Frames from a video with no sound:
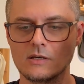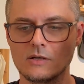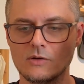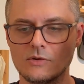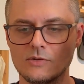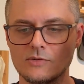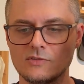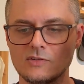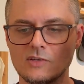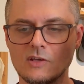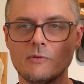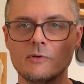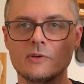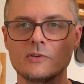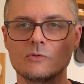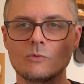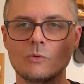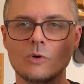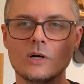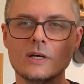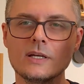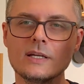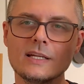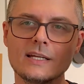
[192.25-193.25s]
Series
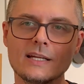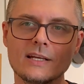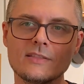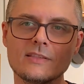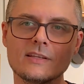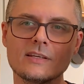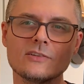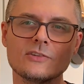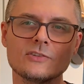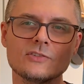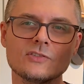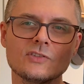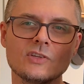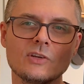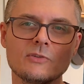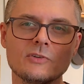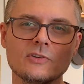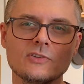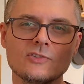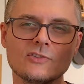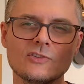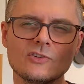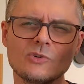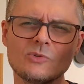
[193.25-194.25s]
1, and I think there's
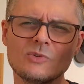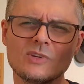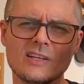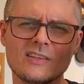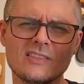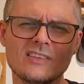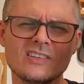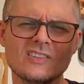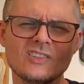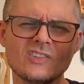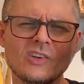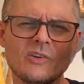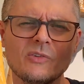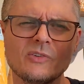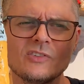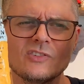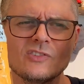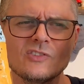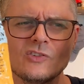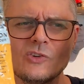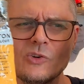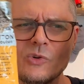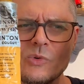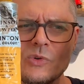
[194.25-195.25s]
Series 2, and I think Series
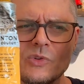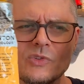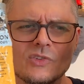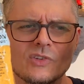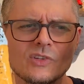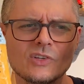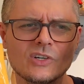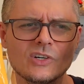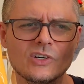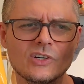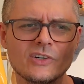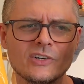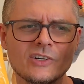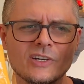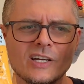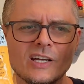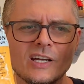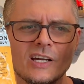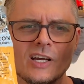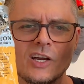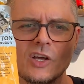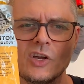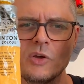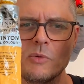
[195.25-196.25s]
2 is the
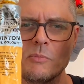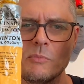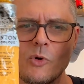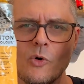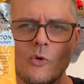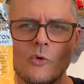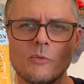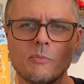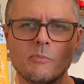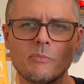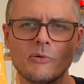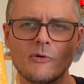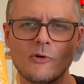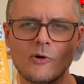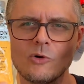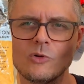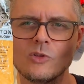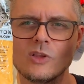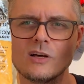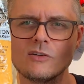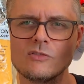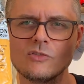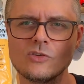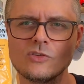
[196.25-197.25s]
more pro
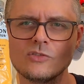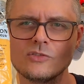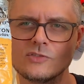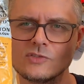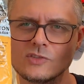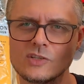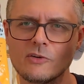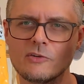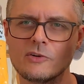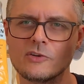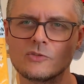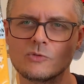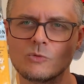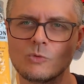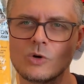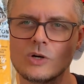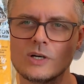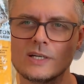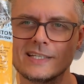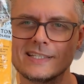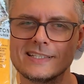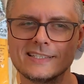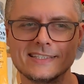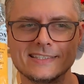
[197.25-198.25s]
level. Series
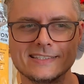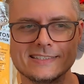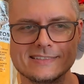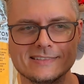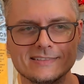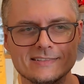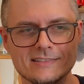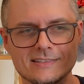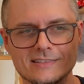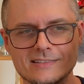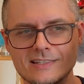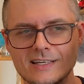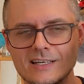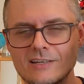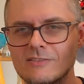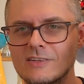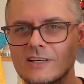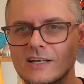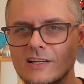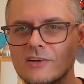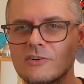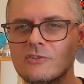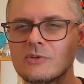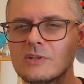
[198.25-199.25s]
1 is the kind of
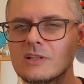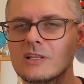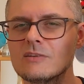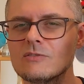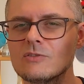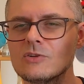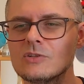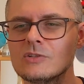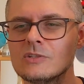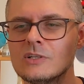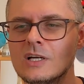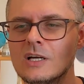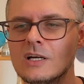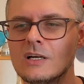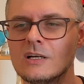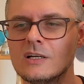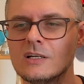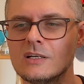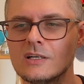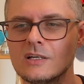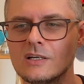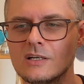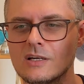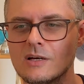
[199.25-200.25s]
like entry level.
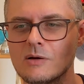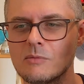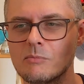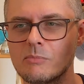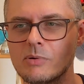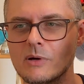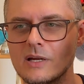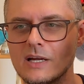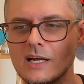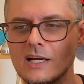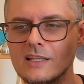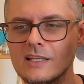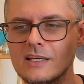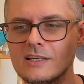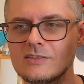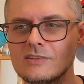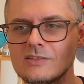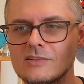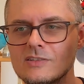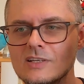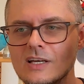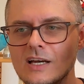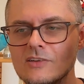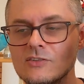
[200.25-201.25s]
But I like
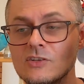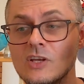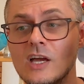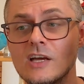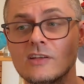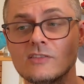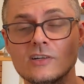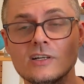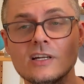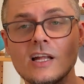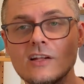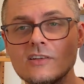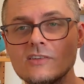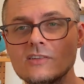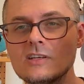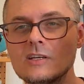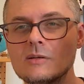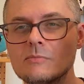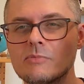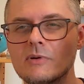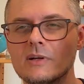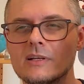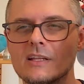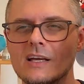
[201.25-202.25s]
these guys. They're not
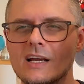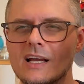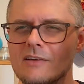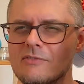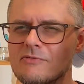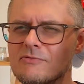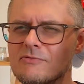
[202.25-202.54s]
cheap, right? Like